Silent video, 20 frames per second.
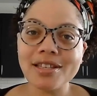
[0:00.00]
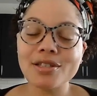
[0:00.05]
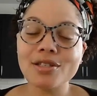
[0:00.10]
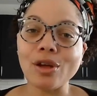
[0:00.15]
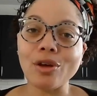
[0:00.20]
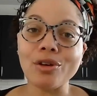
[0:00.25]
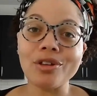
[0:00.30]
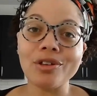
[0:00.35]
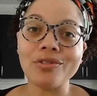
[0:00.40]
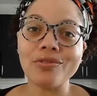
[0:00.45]

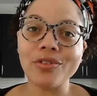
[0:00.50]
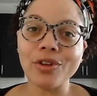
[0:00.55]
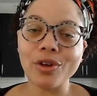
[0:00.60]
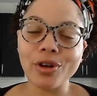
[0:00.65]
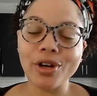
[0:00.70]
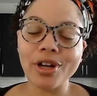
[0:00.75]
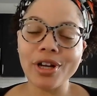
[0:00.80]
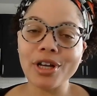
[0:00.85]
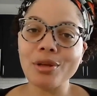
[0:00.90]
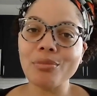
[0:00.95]
So if your
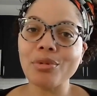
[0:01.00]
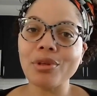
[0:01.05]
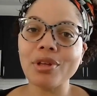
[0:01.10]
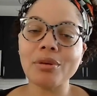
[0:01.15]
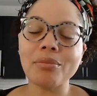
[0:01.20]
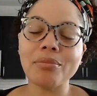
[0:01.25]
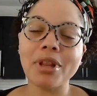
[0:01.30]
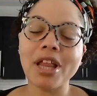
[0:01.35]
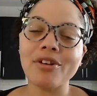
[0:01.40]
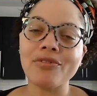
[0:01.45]

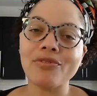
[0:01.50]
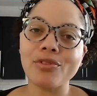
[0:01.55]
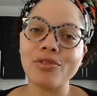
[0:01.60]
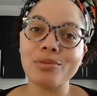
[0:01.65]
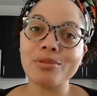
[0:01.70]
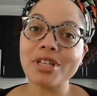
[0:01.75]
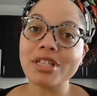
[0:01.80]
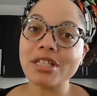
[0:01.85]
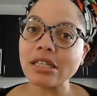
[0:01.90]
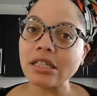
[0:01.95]
Honeybook platform
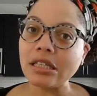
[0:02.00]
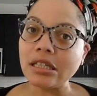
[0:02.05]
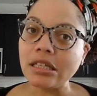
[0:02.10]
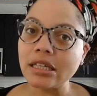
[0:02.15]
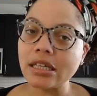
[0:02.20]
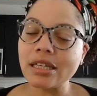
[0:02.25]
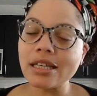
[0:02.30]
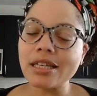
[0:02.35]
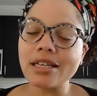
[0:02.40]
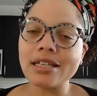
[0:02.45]
doesn't look
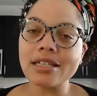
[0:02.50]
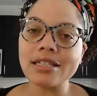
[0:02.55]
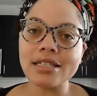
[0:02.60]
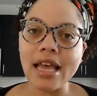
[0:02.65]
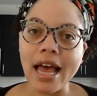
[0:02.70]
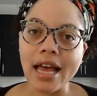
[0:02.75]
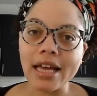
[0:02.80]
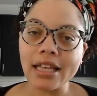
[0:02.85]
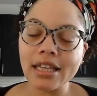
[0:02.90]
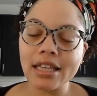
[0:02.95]

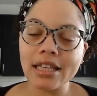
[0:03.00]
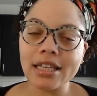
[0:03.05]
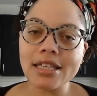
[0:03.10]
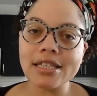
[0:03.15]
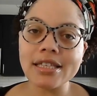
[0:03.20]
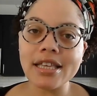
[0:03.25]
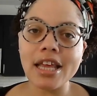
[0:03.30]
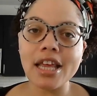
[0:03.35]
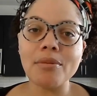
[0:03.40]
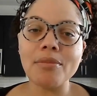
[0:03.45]
exactly the
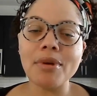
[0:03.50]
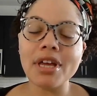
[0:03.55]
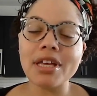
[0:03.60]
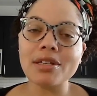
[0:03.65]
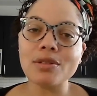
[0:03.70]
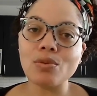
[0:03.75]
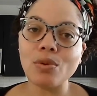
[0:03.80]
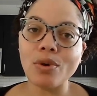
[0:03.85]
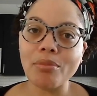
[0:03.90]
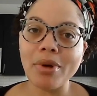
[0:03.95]
same
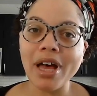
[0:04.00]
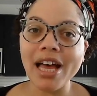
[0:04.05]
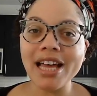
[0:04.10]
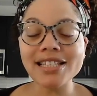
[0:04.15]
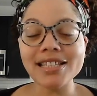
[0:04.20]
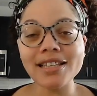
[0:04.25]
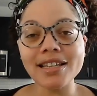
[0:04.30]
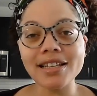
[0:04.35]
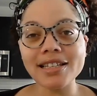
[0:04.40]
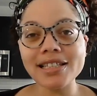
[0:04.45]
as what mine
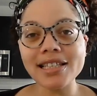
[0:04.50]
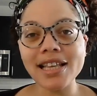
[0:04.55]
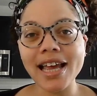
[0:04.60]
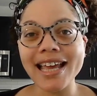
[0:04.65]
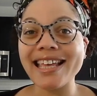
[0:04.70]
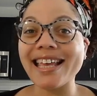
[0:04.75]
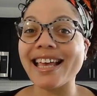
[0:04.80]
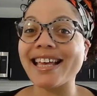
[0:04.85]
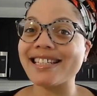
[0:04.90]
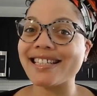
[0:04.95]
looks
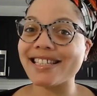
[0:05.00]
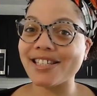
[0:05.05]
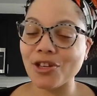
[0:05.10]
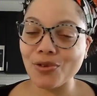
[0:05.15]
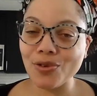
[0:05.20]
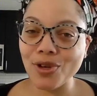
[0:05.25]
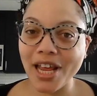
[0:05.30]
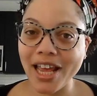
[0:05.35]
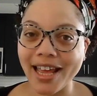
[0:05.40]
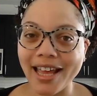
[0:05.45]
like
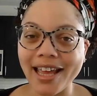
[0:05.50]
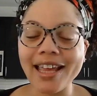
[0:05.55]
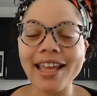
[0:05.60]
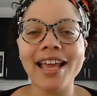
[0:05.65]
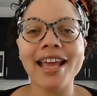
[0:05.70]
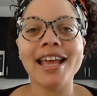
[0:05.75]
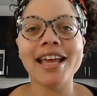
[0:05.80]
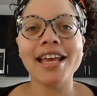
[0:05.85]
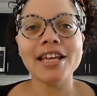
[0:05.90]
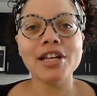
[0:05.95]
today,
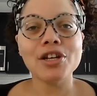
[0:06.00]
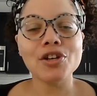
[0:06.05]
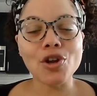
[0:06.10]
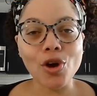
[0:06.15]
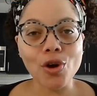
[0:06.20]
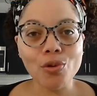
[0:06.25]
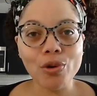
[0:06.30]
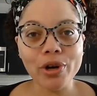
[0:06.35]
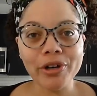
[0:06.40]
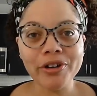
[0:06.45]

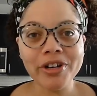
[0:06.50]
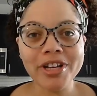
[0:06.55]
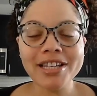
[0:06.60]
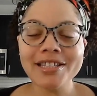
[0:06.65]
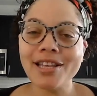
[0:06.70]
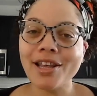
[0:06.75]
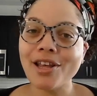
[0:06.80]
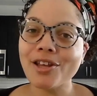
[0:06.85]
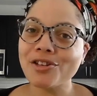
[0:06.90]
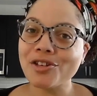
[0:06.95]
no
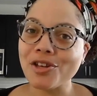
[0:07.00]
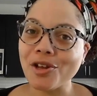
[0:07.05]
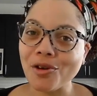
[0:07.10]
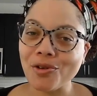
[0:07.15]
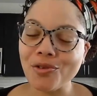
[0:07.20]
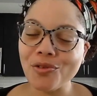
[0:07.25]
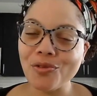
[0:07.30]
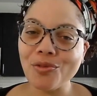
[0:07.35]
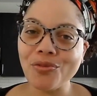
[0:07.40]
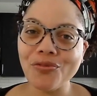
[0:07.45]
worries,
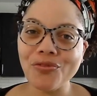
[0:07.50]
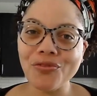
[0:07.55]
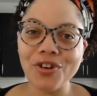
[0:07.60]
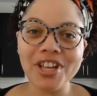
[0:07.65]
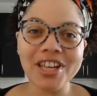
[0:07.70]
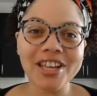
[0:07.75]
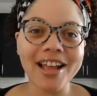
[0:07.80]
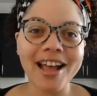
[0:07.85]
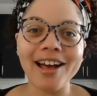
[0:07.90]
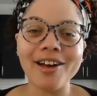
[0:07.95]
don't
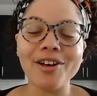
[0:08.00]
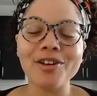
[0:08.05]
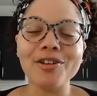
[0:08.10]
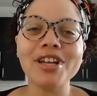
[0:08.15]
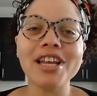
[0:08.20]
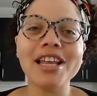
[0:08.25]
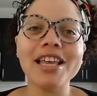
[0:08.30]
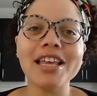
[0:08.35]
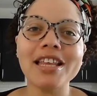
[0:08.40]
freak out.